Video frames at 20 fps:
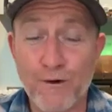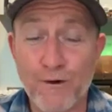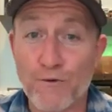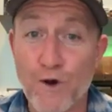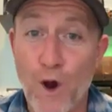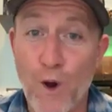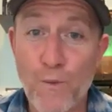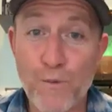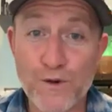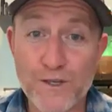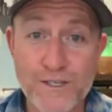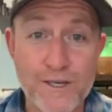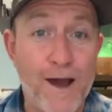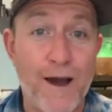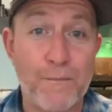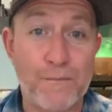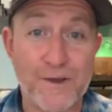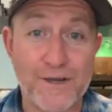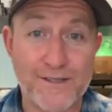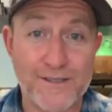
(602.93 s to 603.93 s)
Rome was
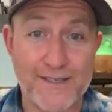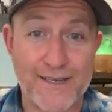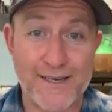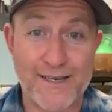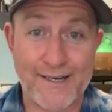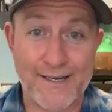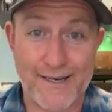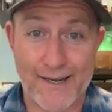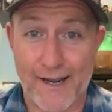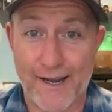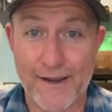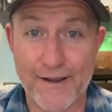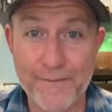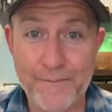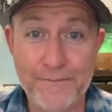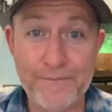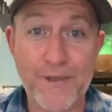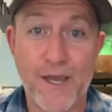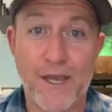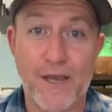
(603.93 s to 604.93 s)
not built in a day.
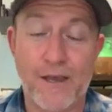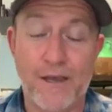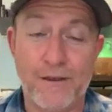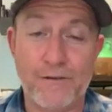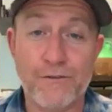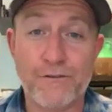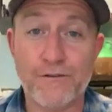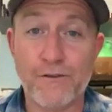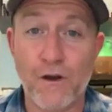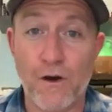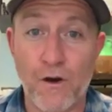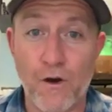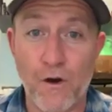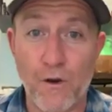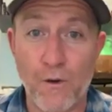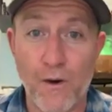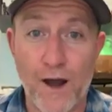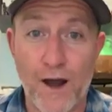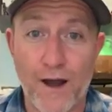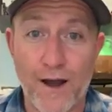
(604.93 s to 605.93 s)
And
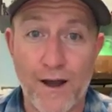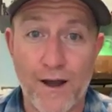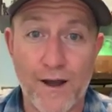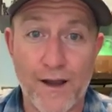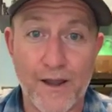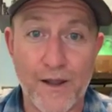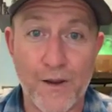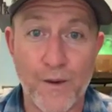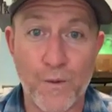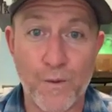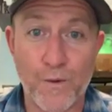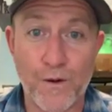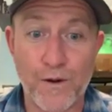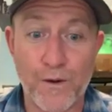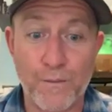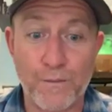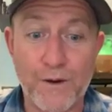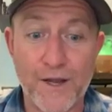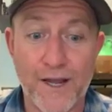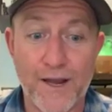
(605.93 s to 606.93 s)
so I
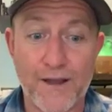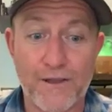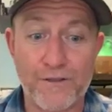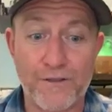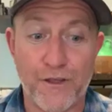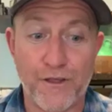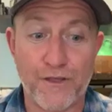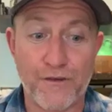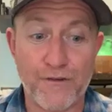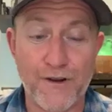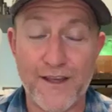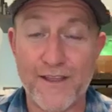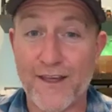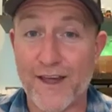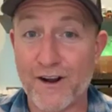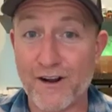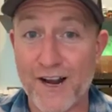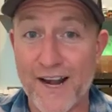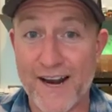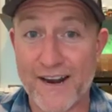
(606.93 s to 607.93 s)
will pick the 3
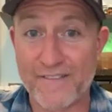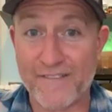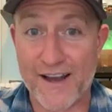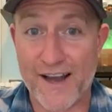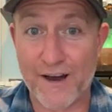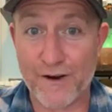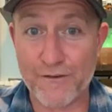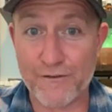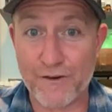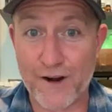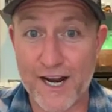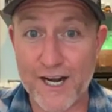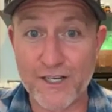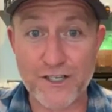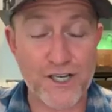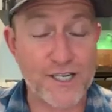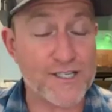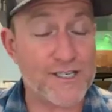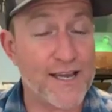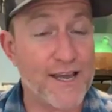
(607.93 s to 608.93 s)
that are kind of out of
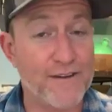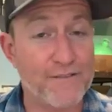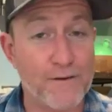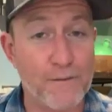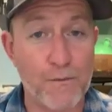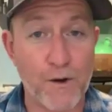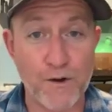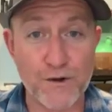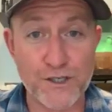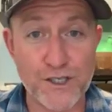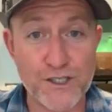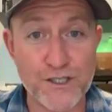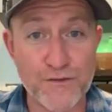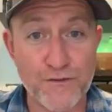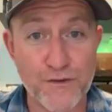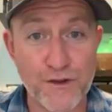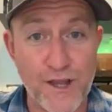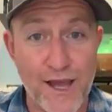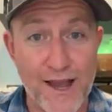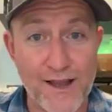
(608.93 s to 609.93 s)
range. I save emotions
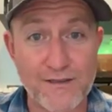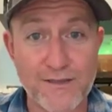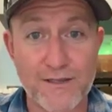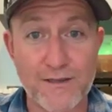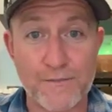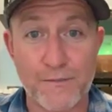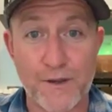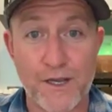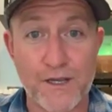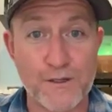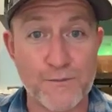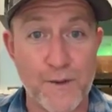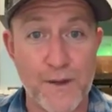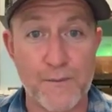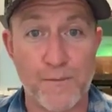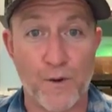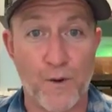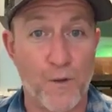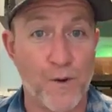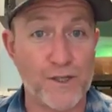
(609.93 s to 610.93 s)
for last because
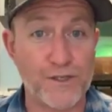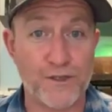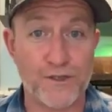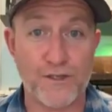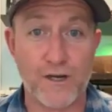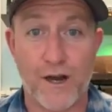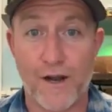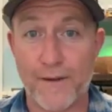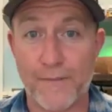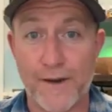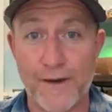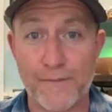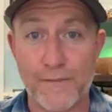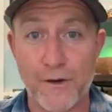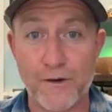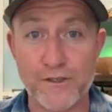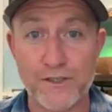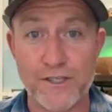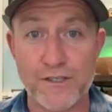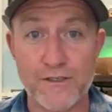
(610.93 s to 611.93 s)
people, once you talk about
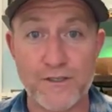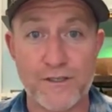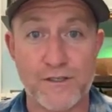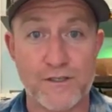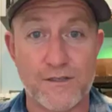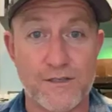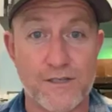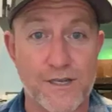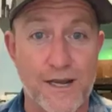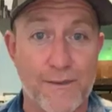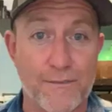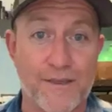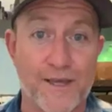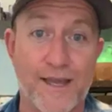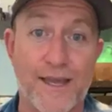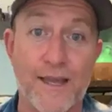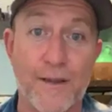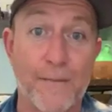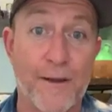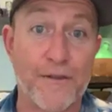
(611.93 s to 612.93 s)
emotions, stop
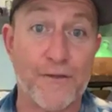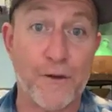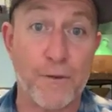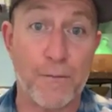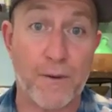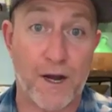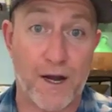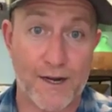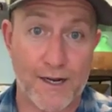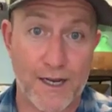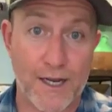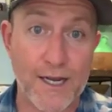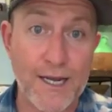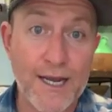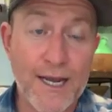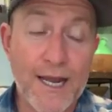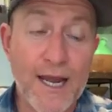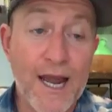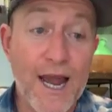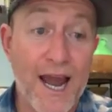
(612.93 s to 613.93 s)
thinking about their body.
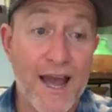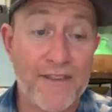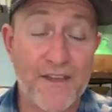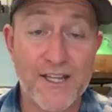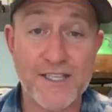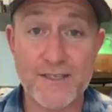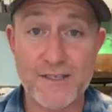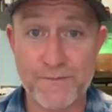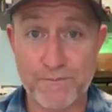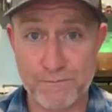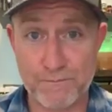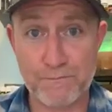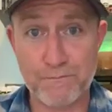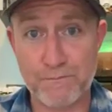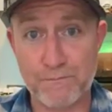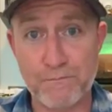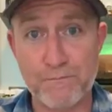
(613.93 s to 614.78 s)
And that's a